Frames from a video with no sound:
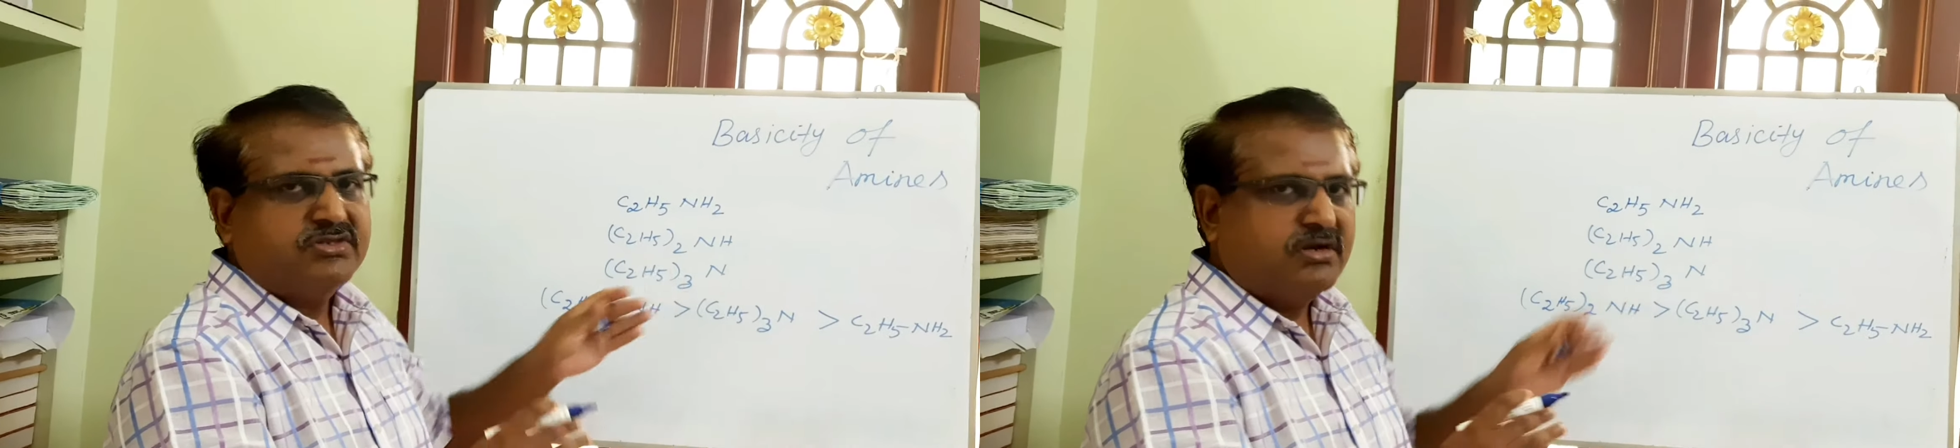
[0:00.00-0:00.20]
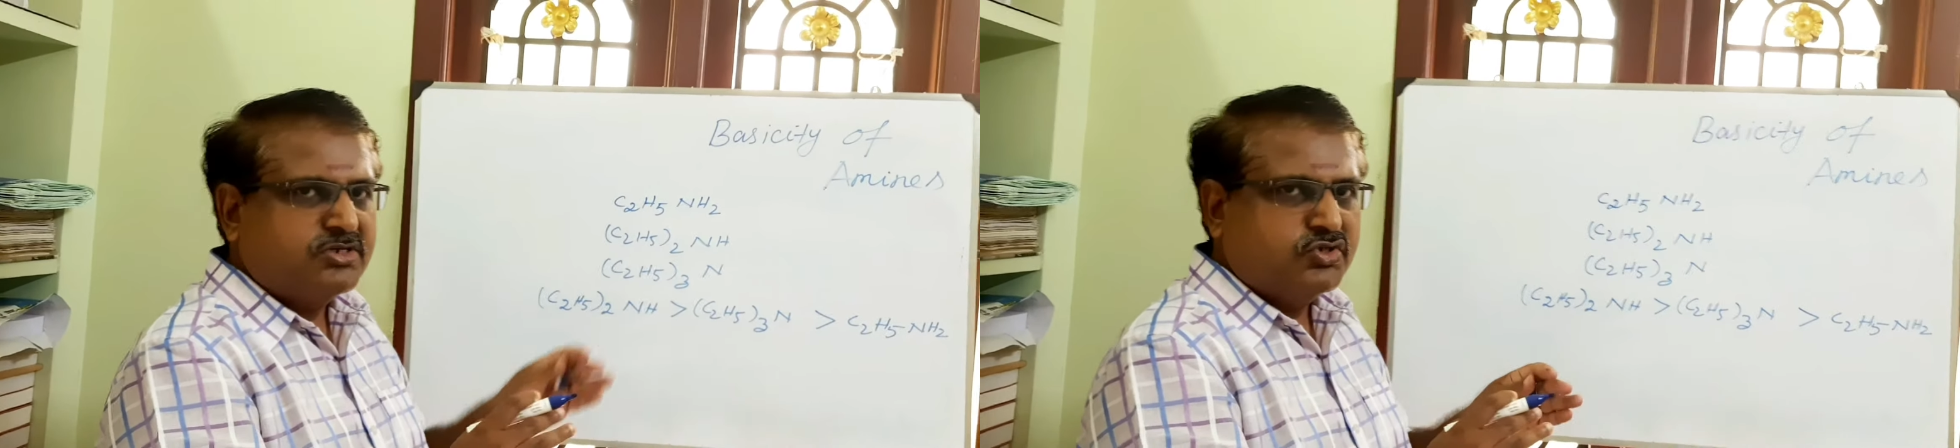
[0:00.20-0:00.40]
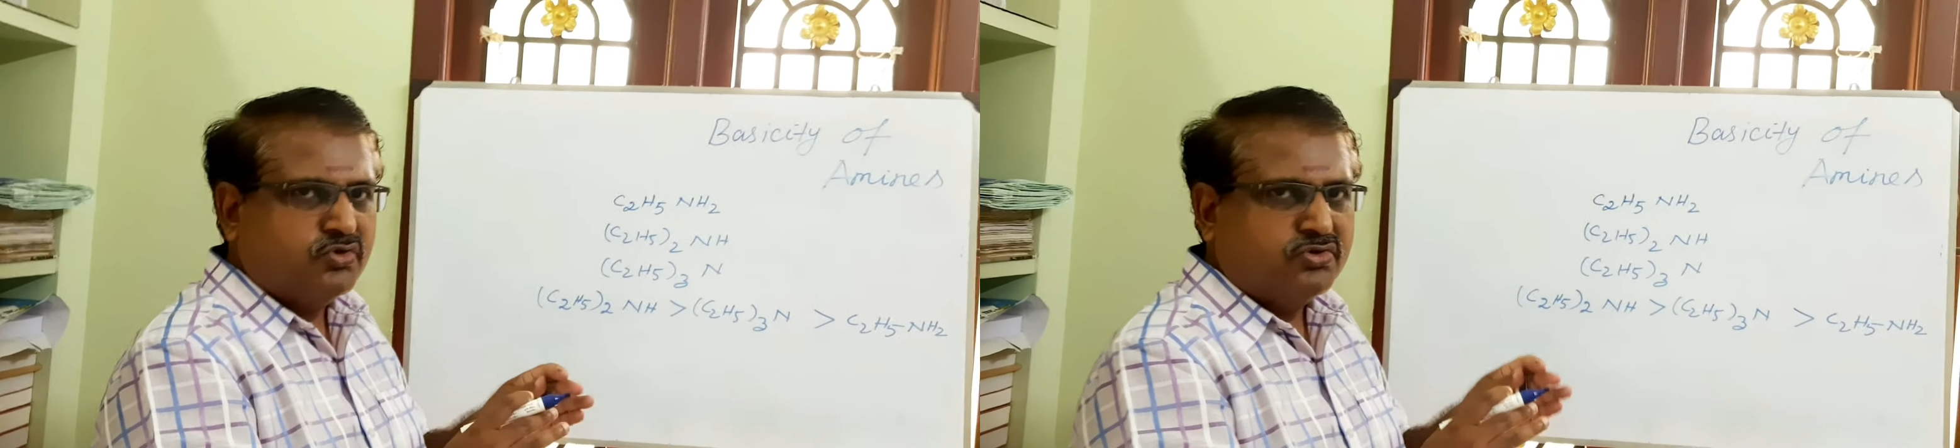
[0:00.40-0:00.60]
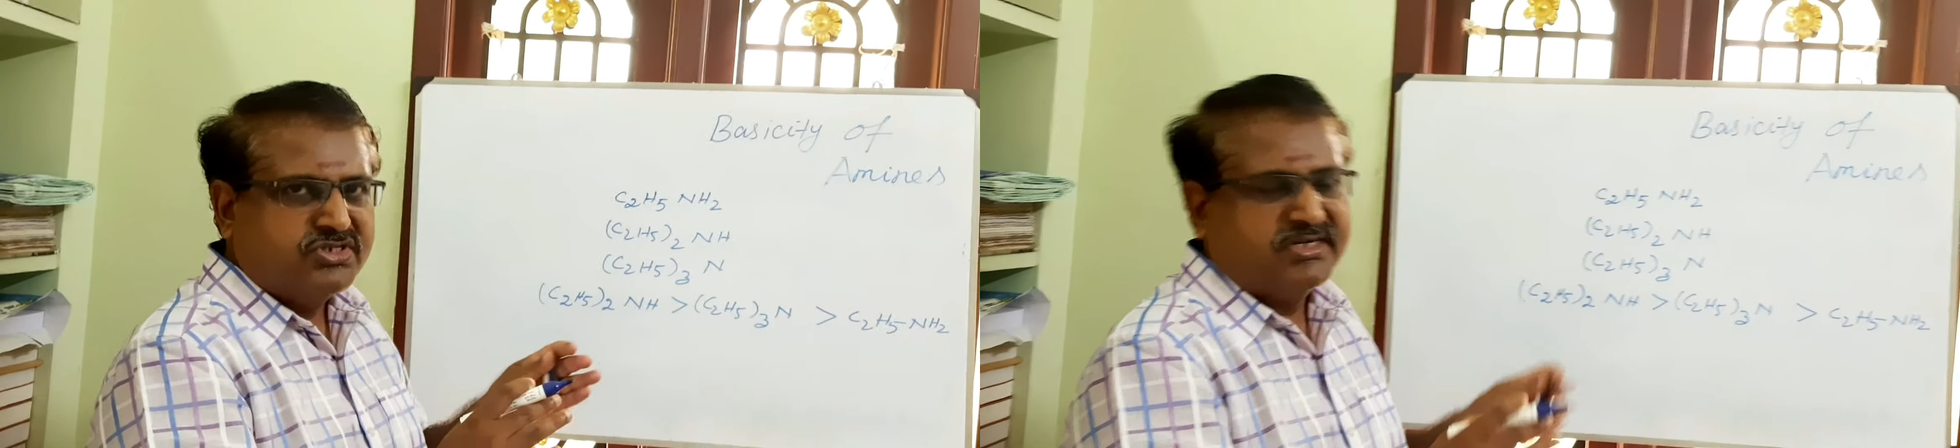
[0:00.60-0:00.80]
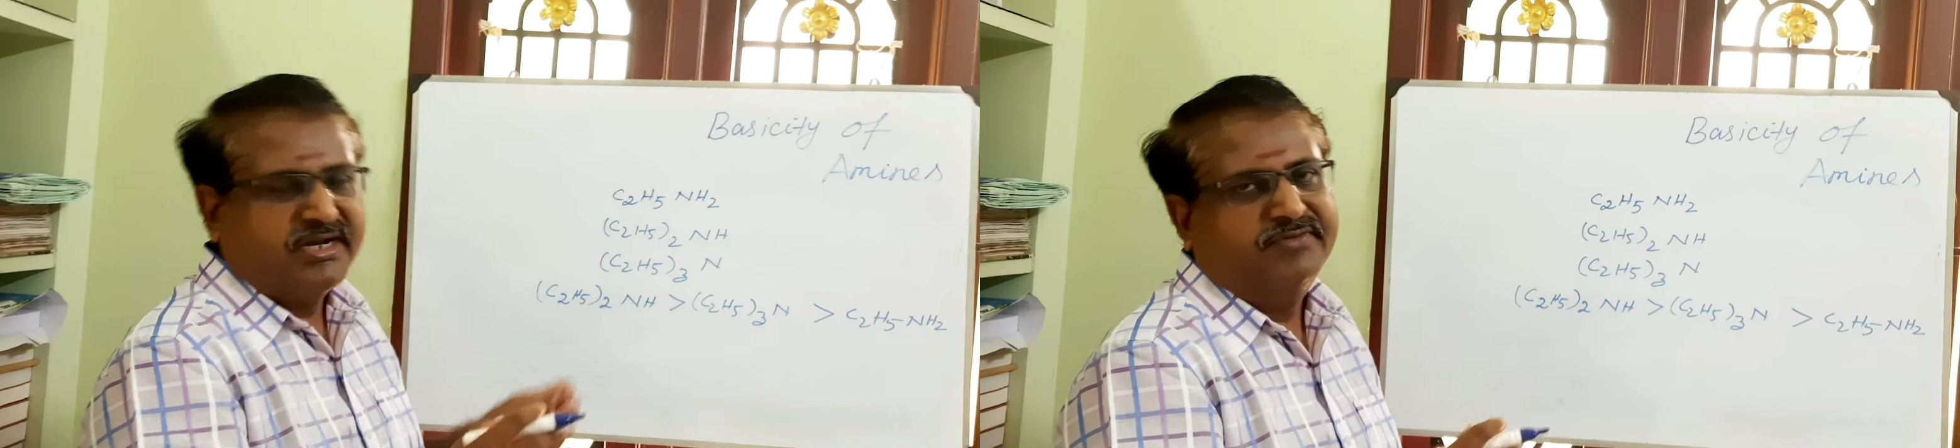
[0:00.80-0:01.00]
not so
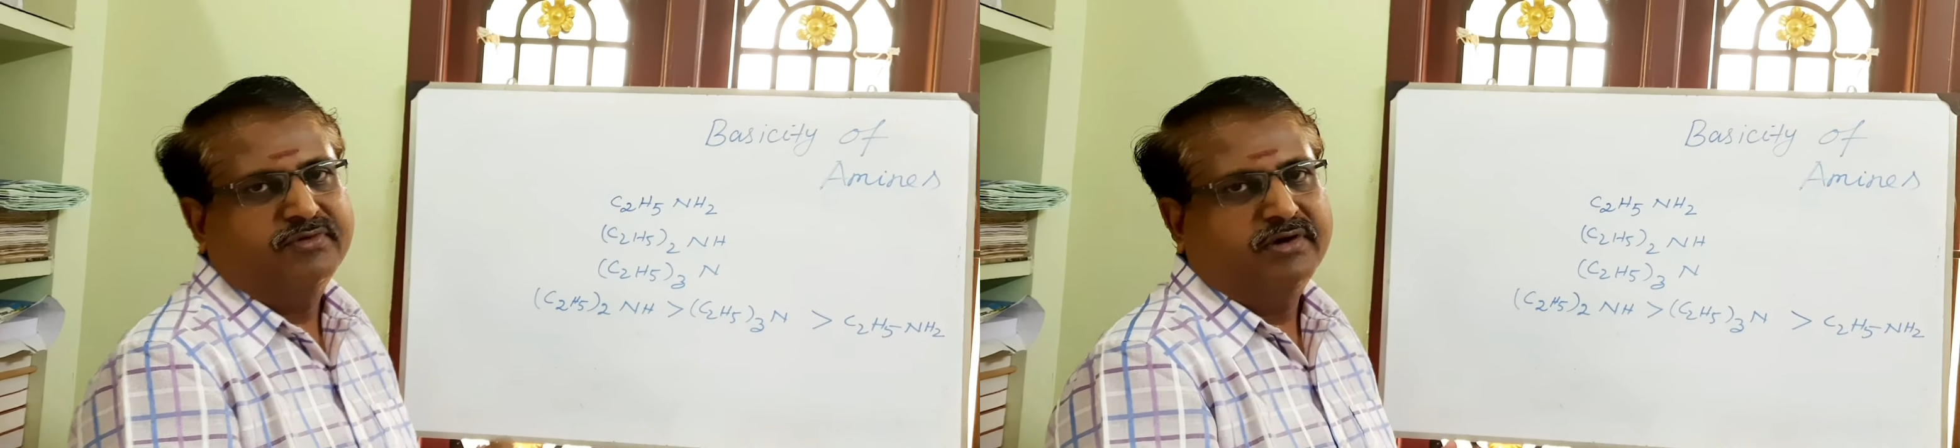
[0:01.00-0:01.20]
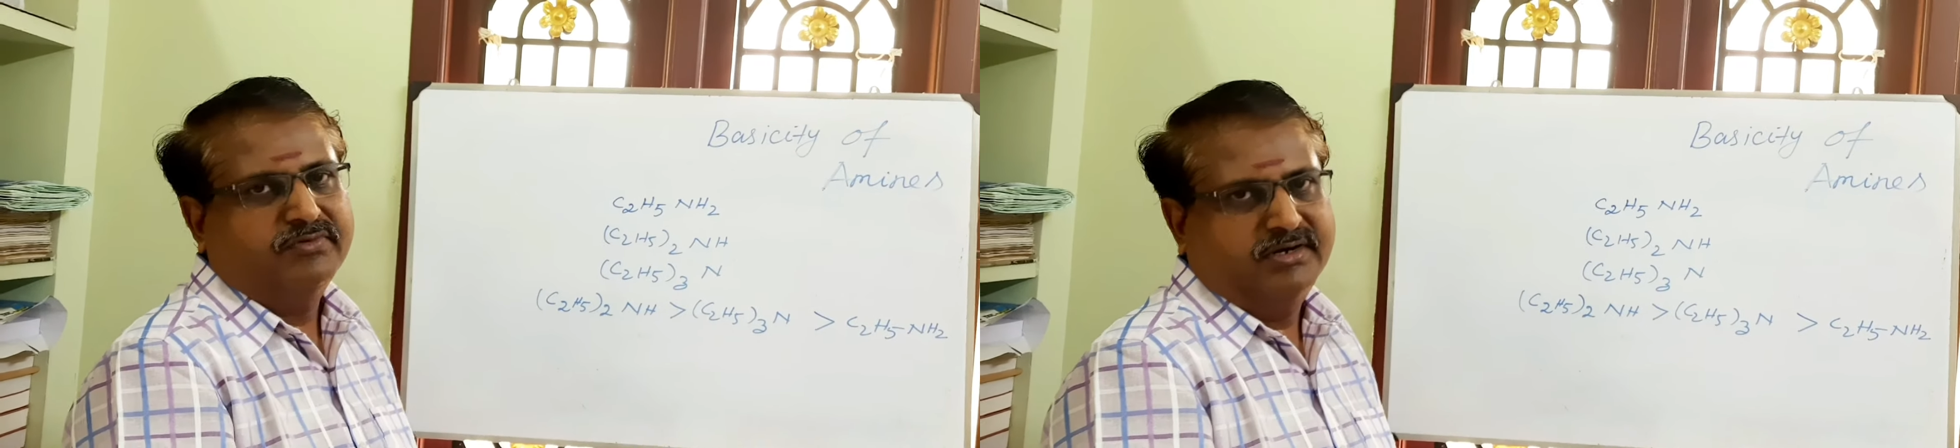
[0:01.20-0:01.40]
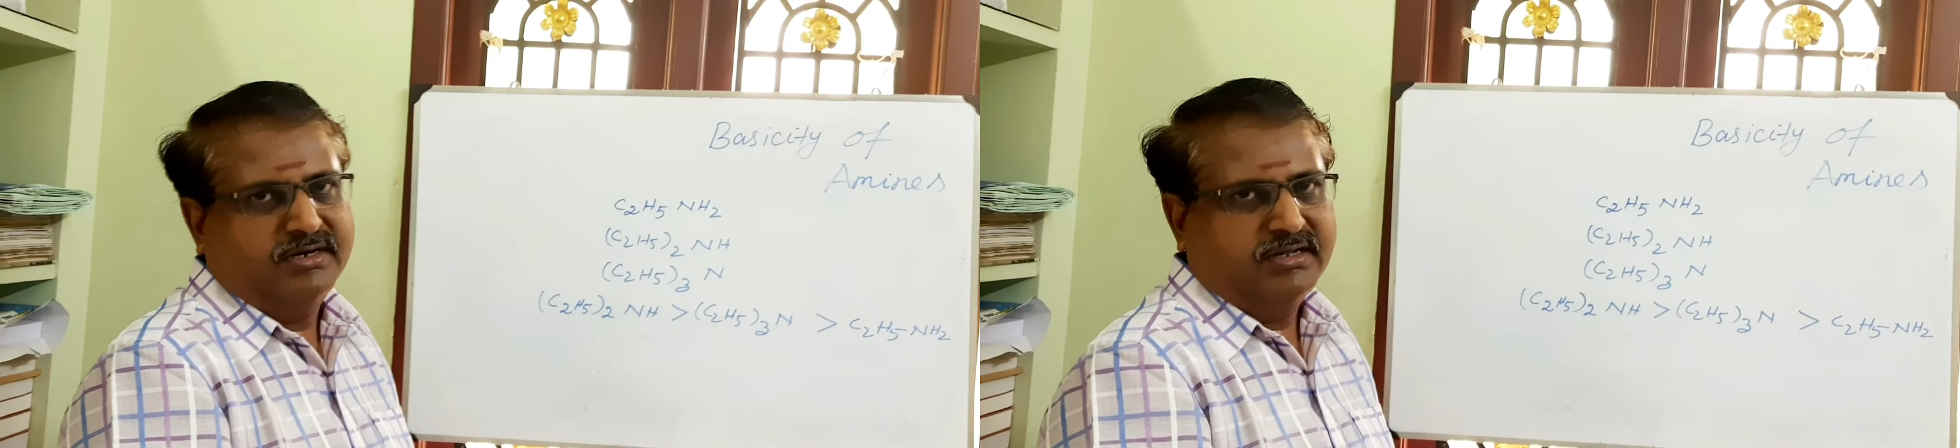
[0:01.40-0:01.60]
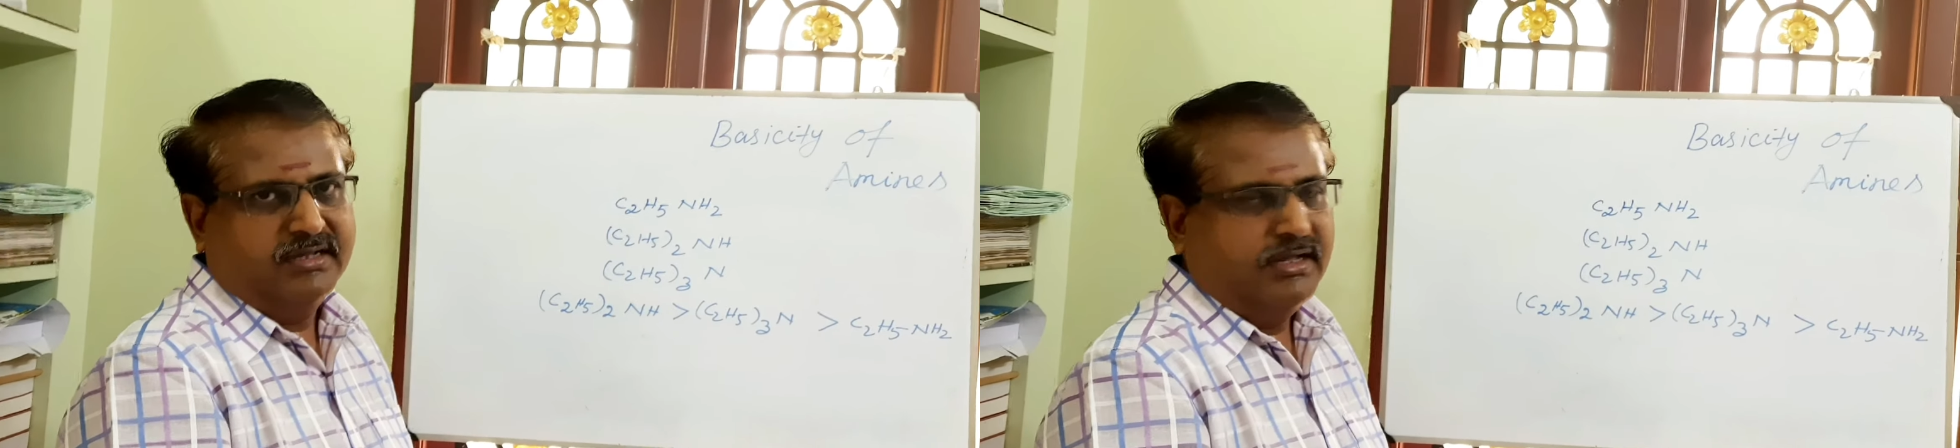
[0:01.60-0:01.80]
straightforward,